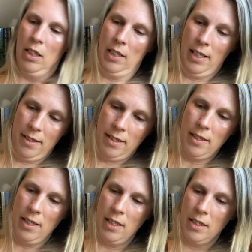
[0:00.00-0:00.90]
Let's
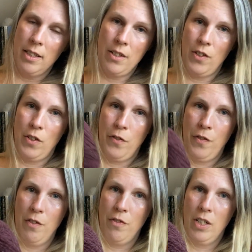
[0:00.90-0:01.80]
see, this is a
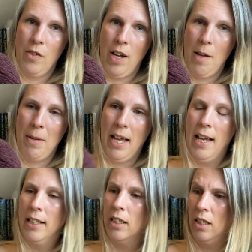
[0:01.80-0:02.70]
50-gram
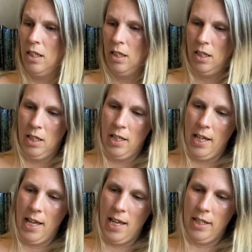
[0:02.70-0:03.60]
hank,
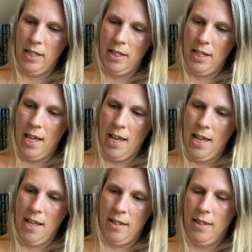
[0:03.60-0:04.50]
and it
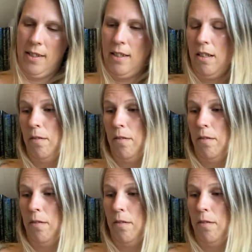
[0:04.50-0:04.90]
has